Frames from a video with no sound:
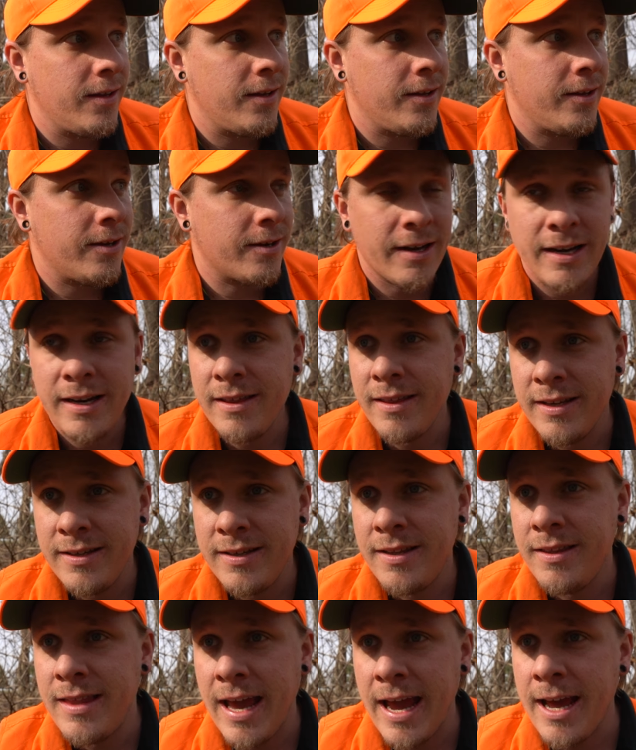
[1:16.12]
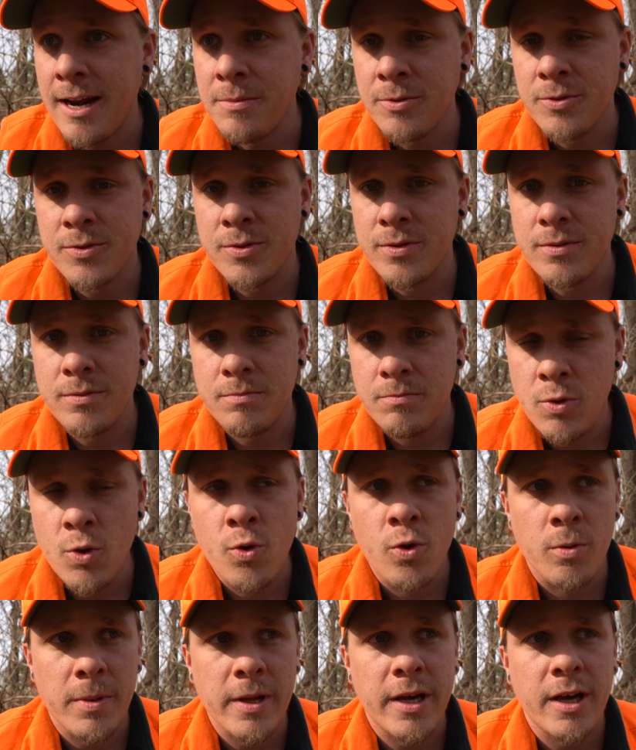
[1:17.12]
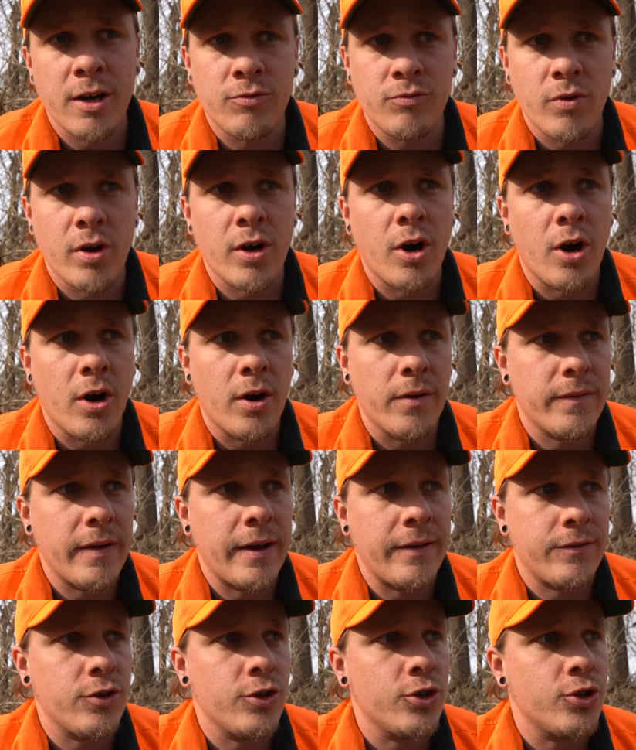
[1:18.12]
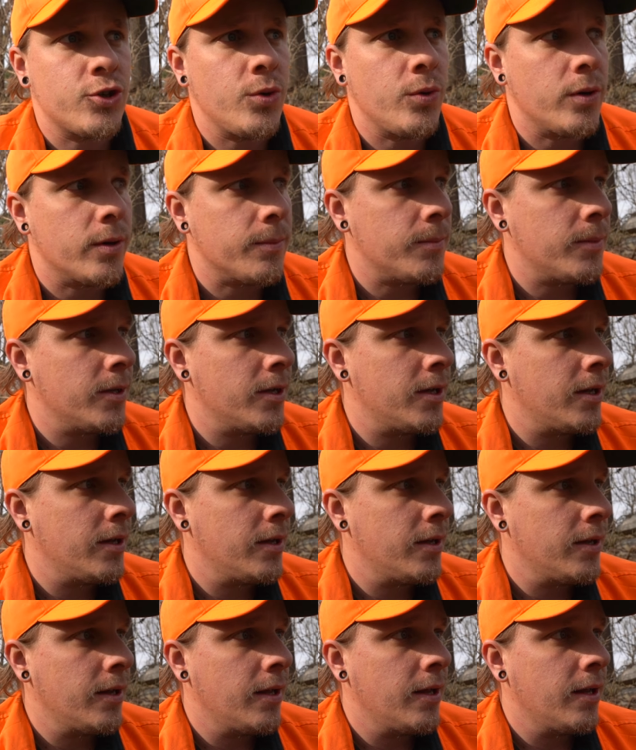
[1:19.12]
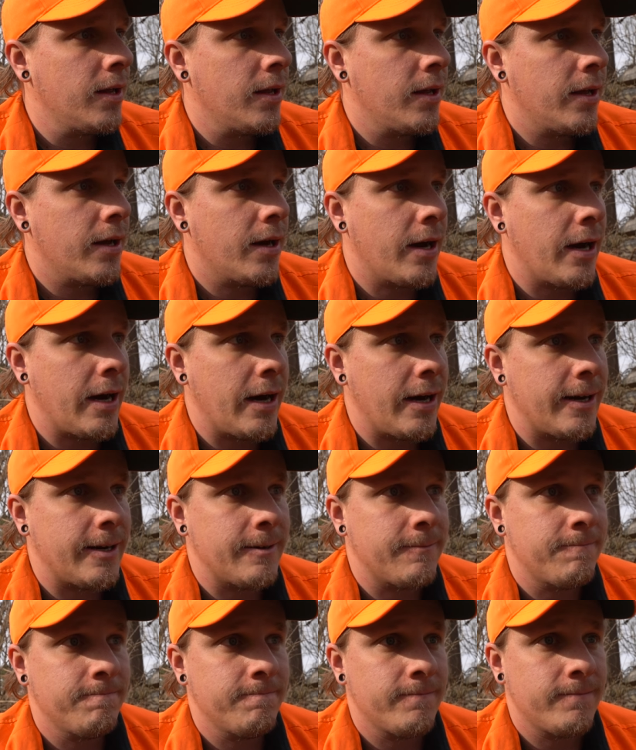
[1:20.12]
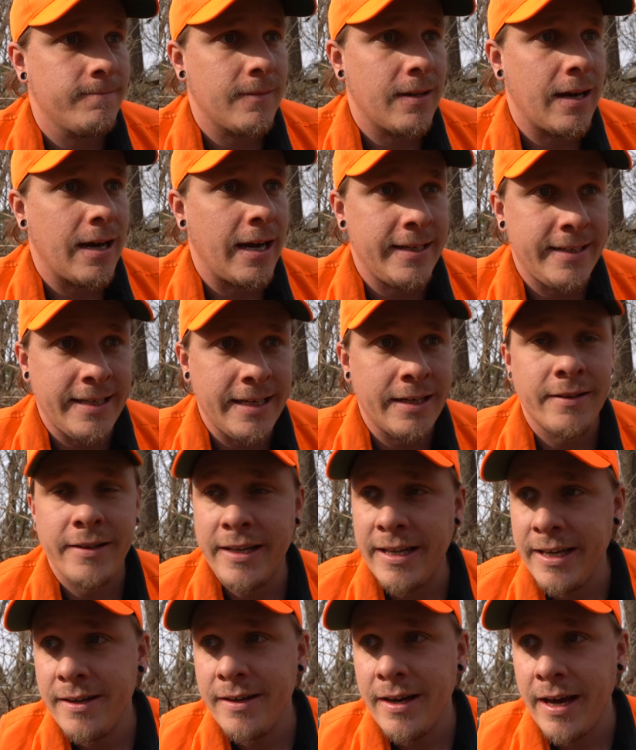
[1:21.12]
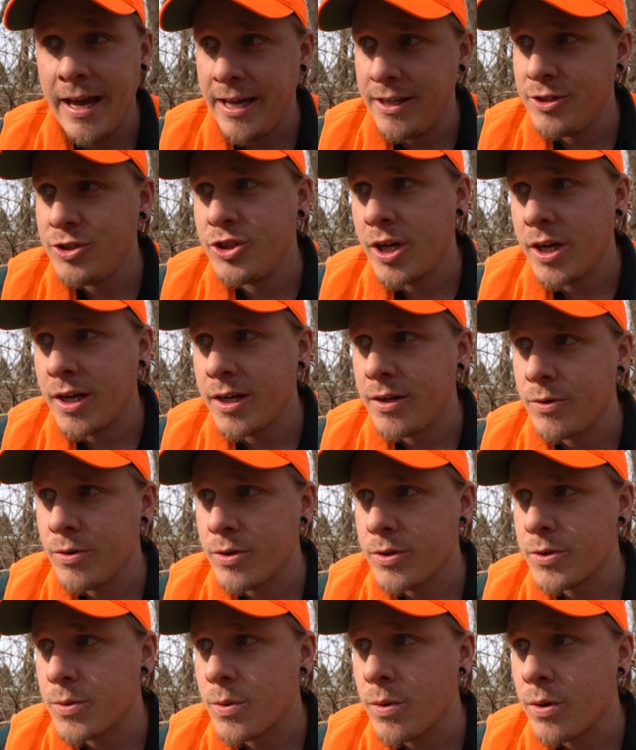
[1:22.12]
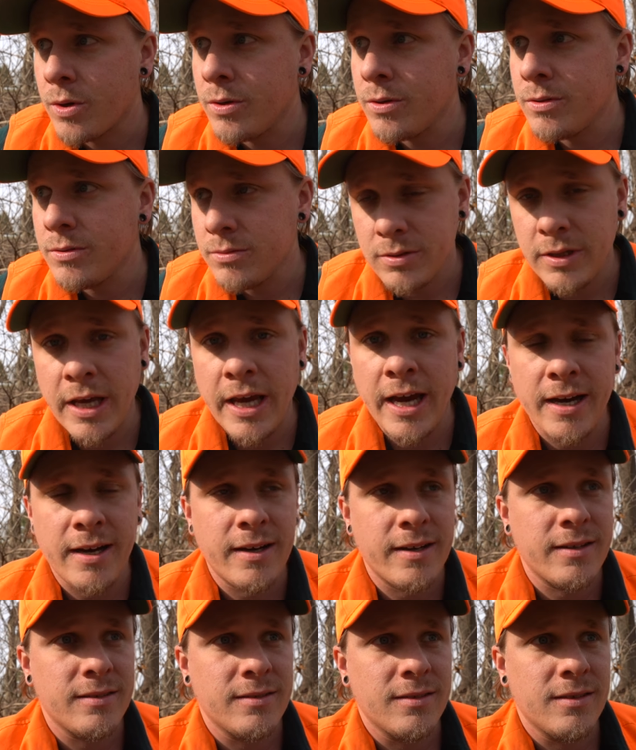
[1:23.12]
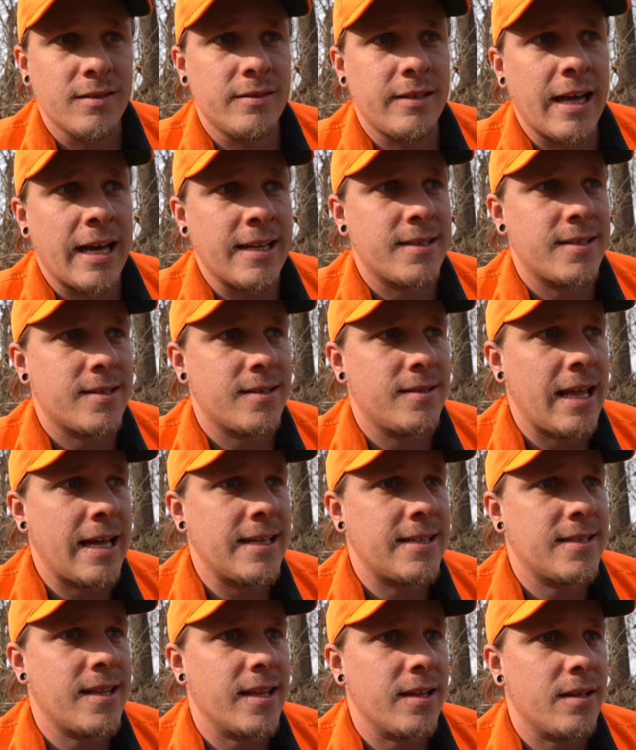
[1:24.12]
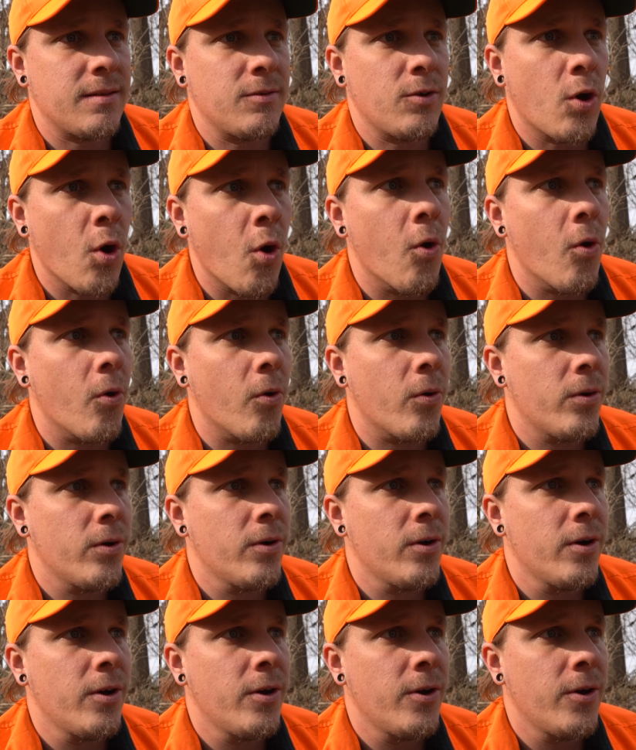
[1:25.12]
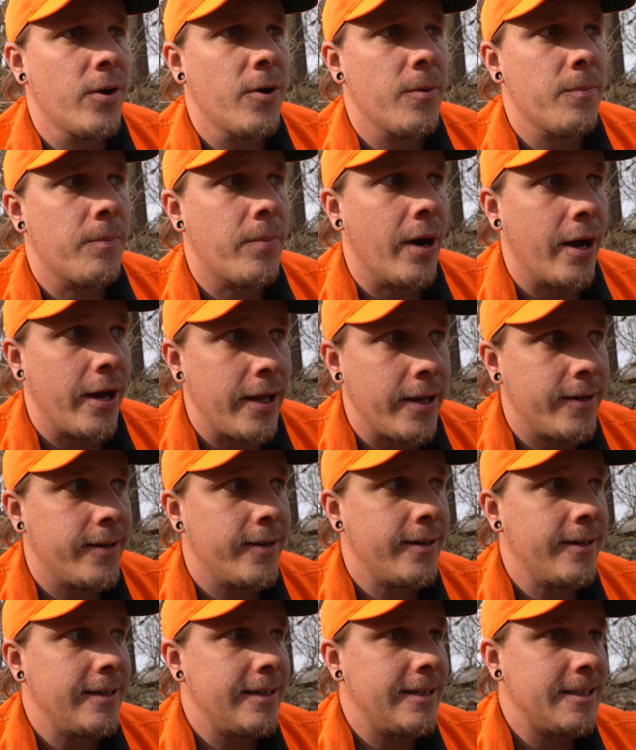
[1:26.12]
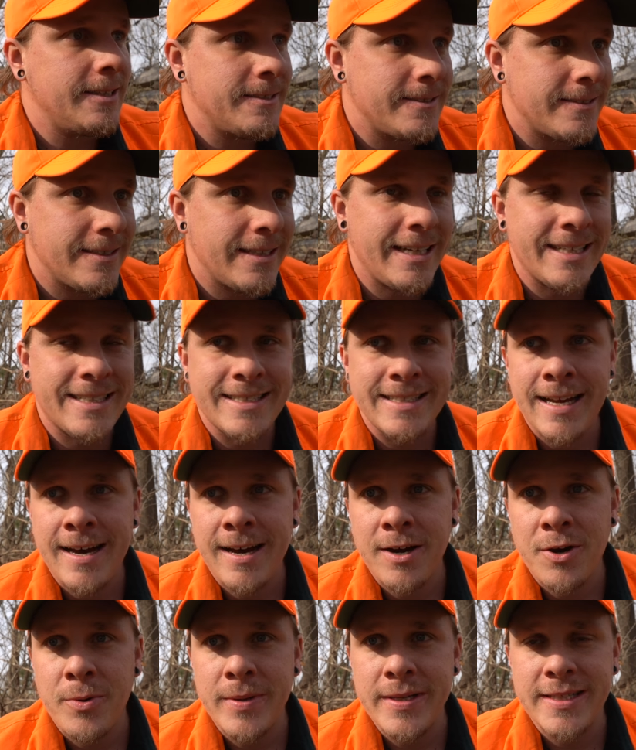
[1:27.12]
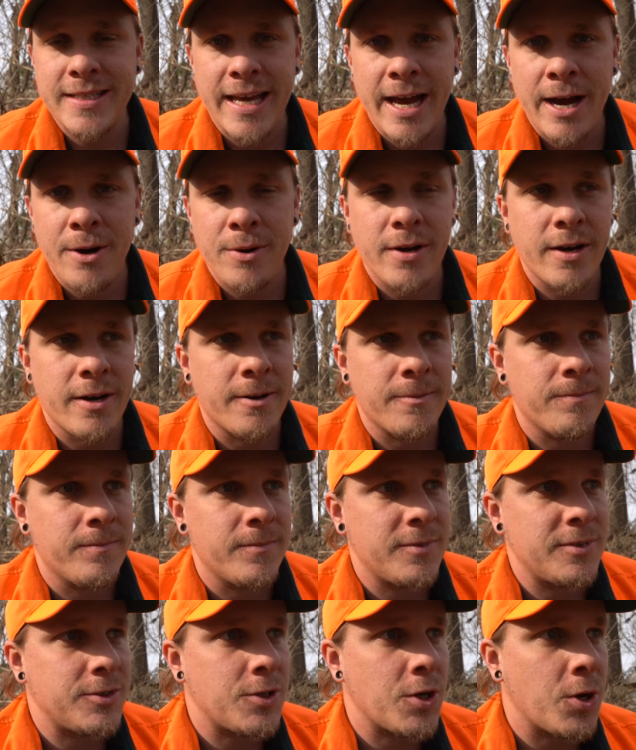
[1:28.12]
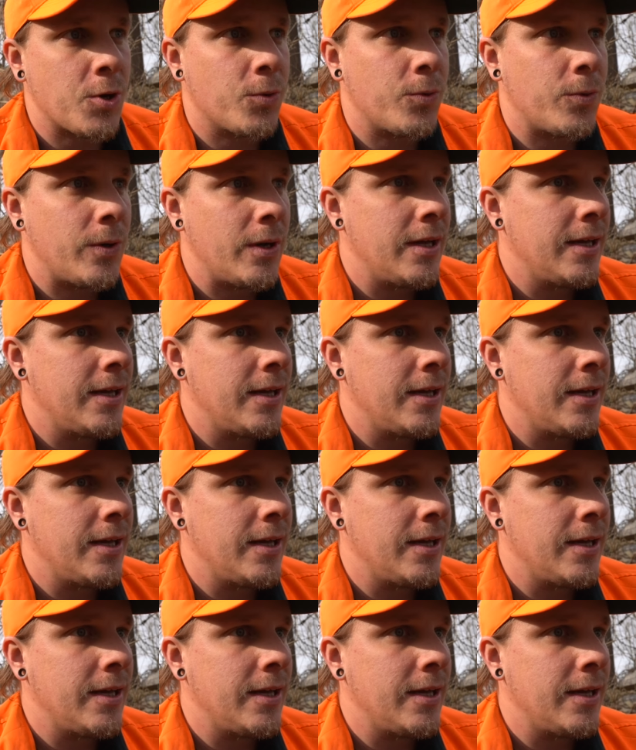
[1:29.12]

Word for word: you're gonna, the, the animal's normally going to run off after you shoot them. Uh, ideally, a headshot on a squirrel, yeah, that's, that's the goal. But it's not always the outcome. So